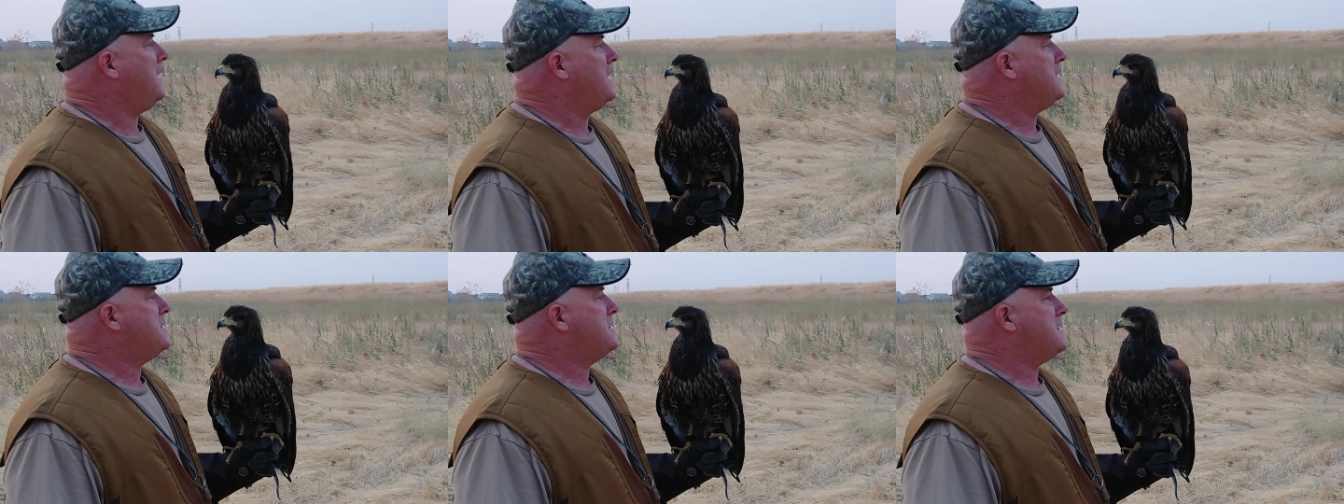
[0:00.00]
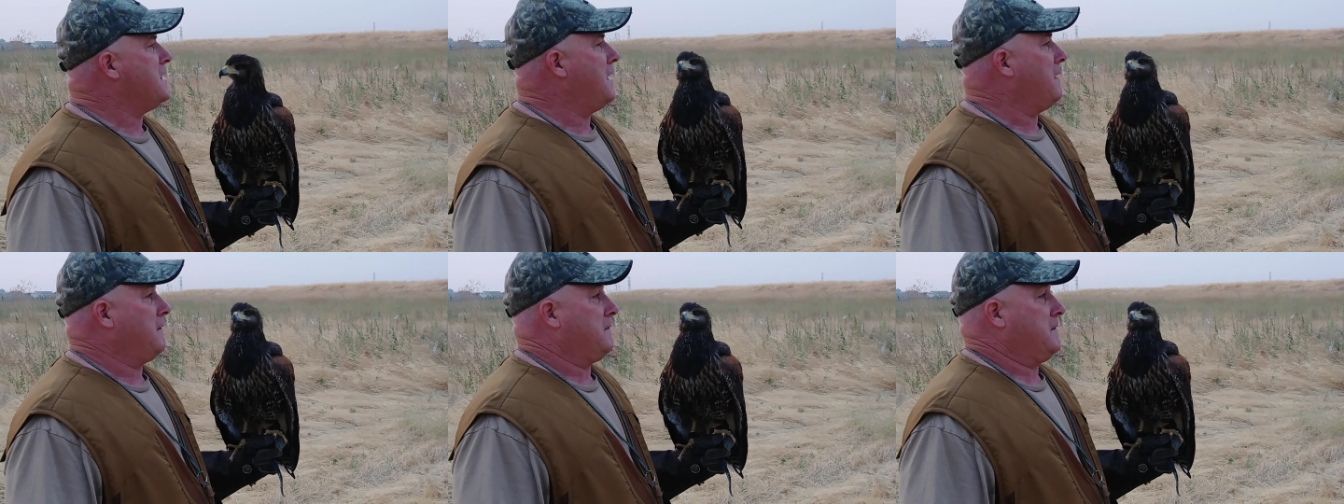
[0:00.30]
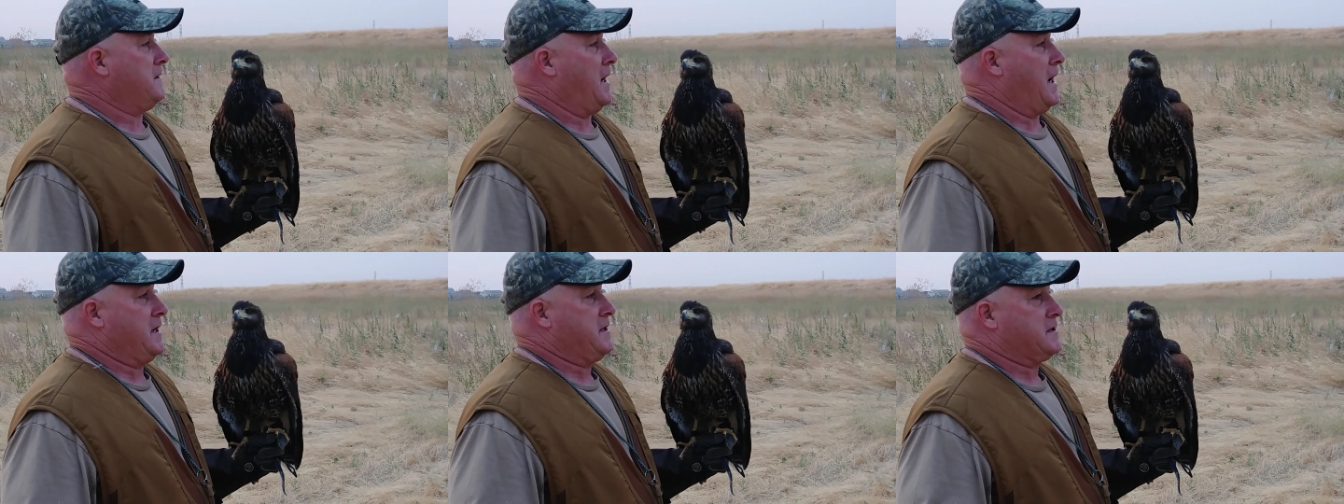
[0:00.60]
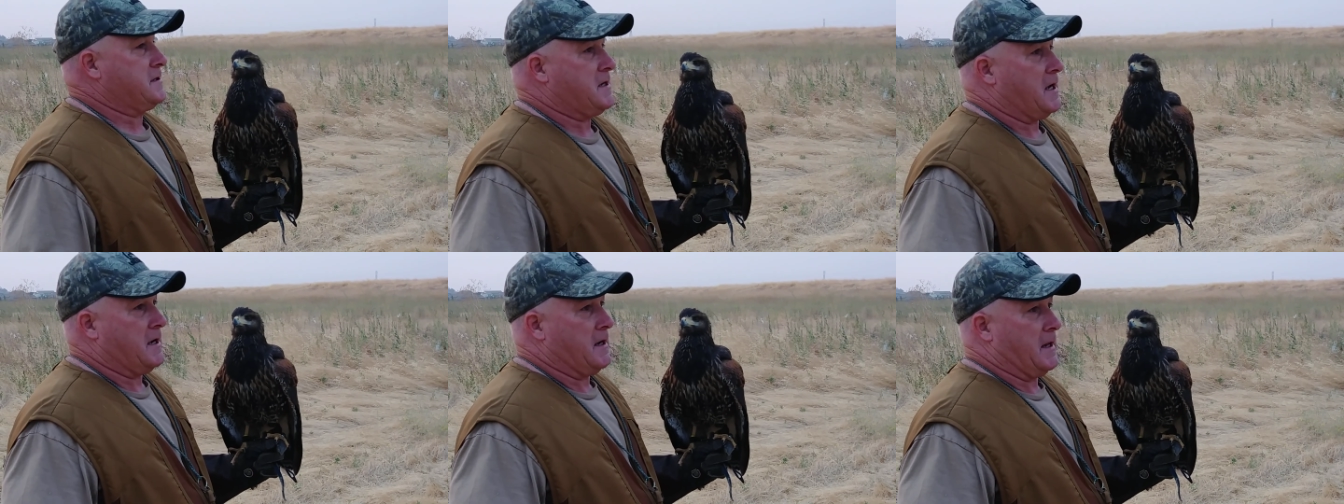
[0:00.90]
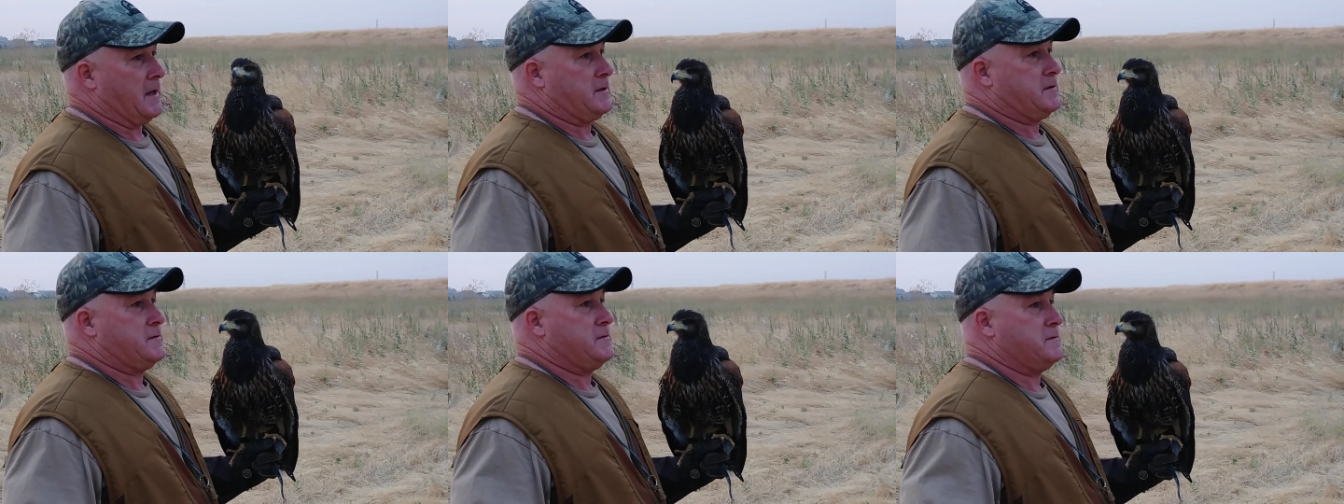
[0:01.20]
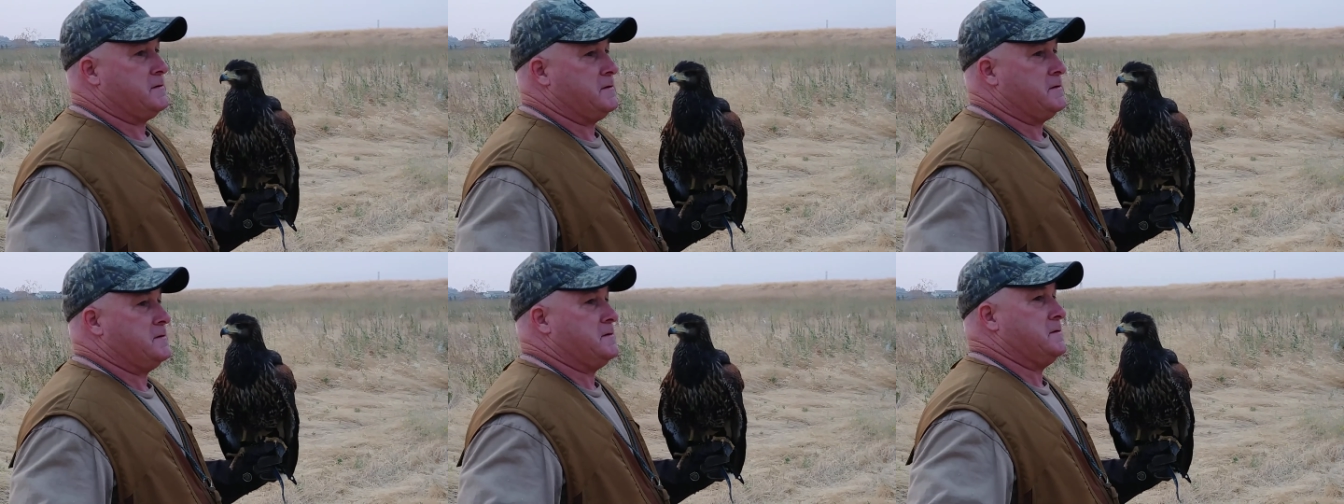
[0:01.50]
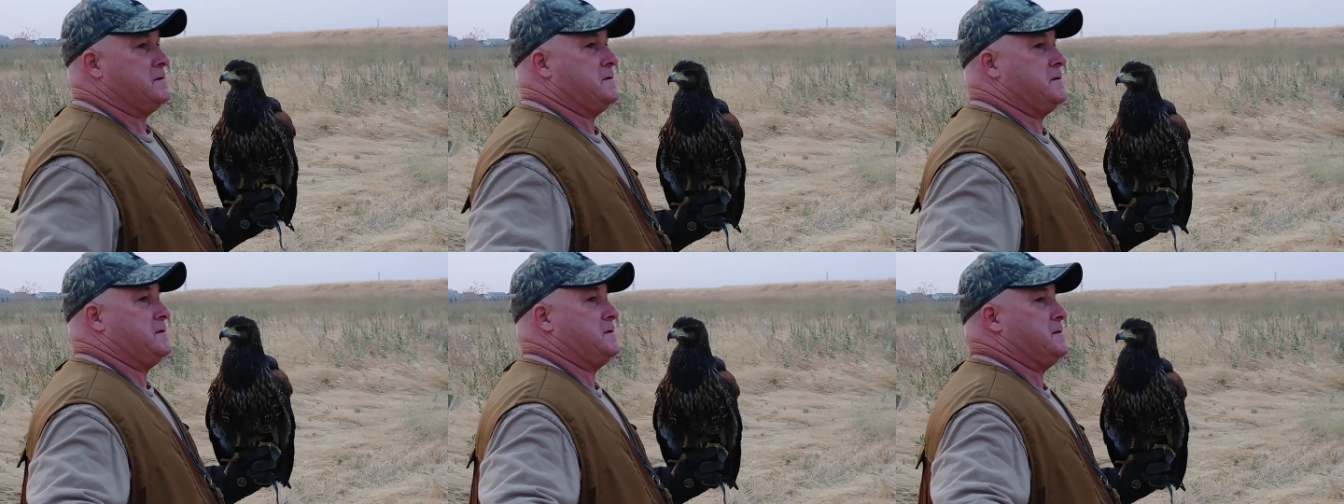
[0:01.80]
I just kind of like
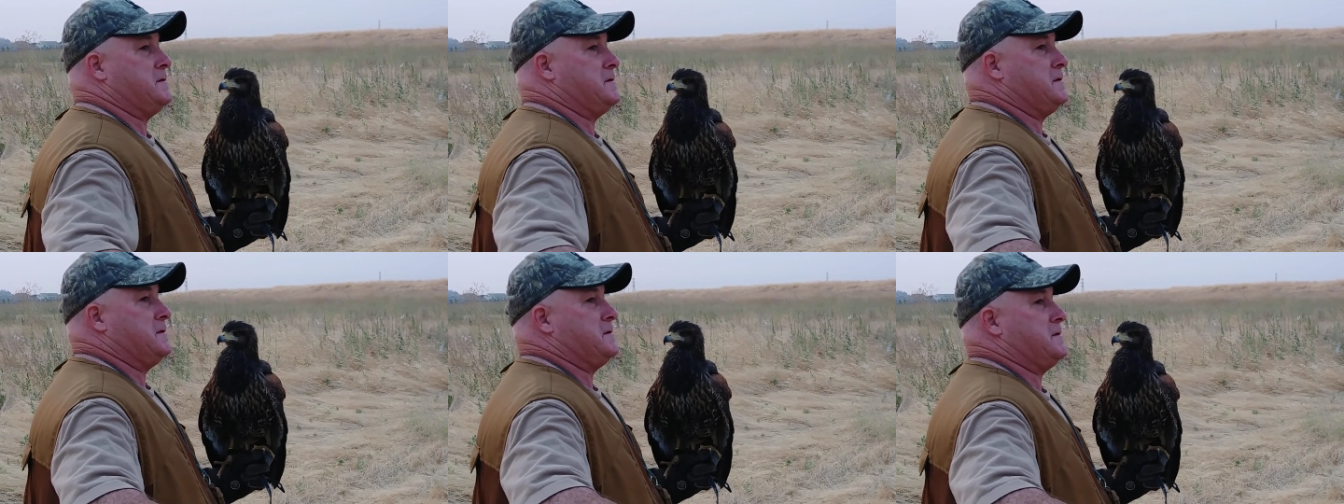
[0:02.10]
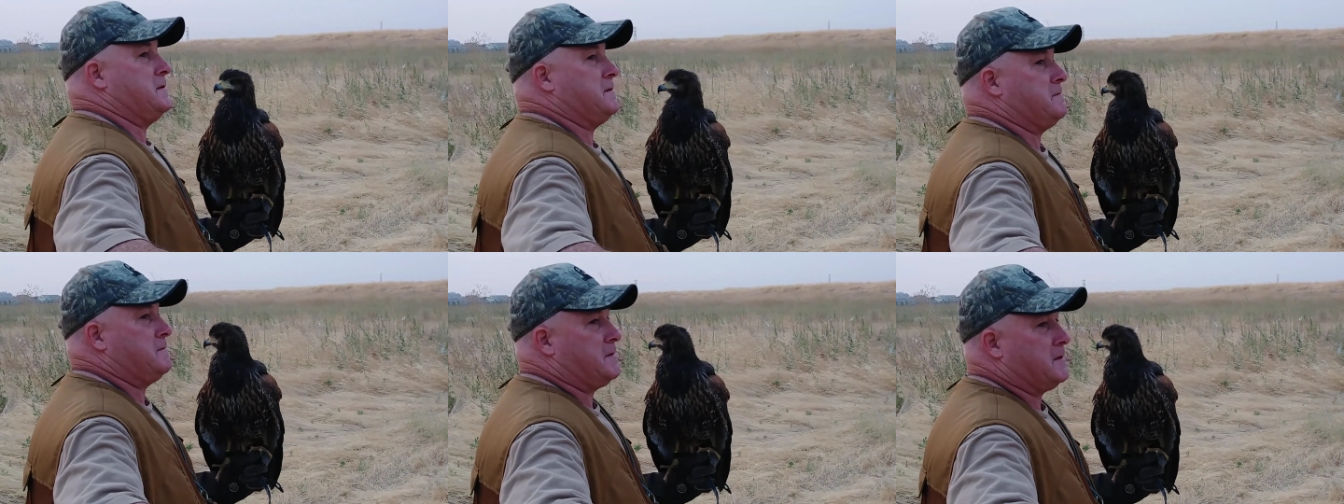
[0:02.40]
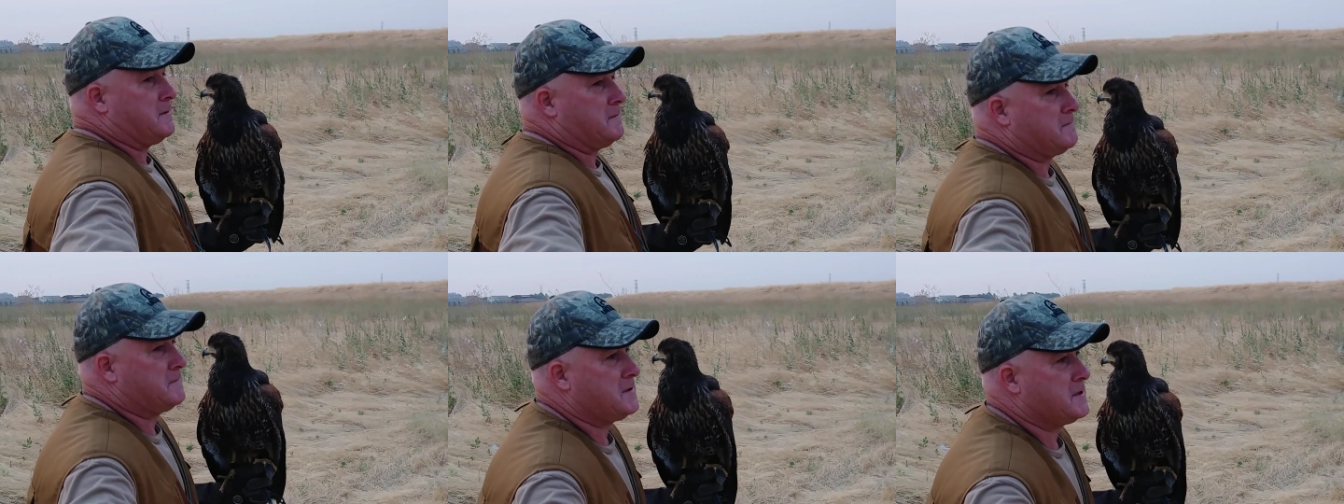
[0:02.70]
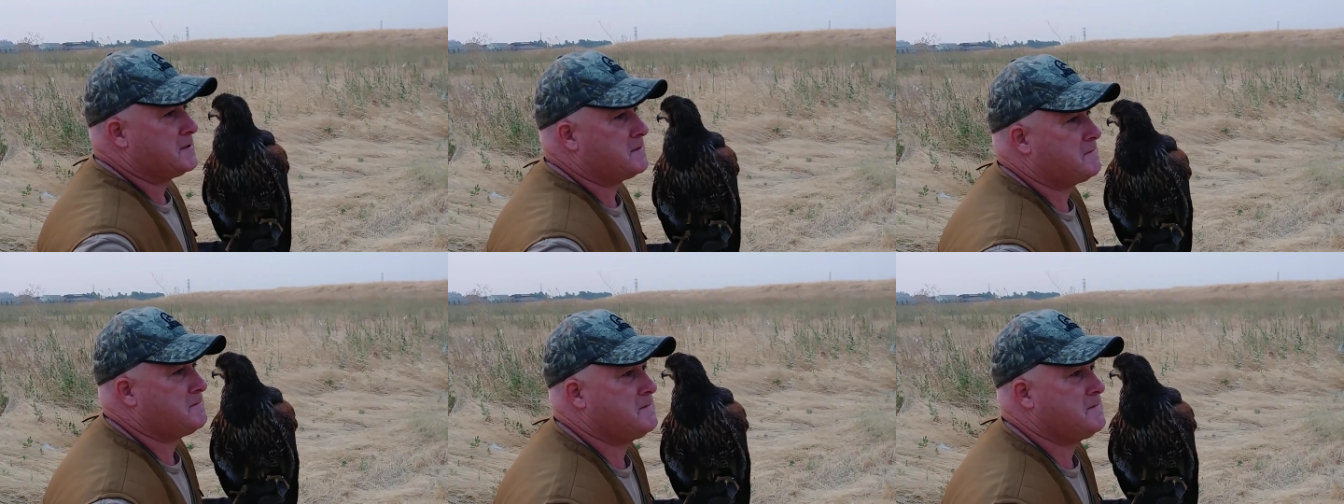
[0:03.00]
just walked